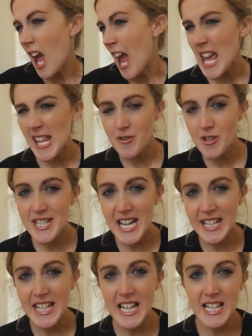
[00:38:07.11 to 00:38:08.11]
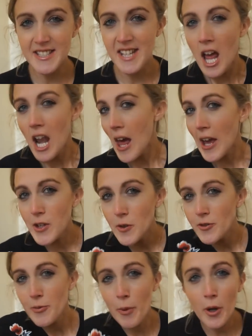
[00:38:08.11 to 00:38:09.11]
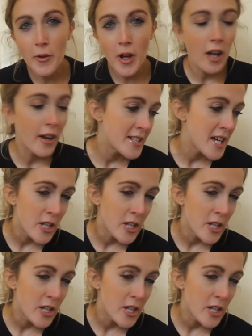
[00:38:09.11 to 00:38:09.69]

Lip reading: "It's ridiculous that you've spoilt the holiday.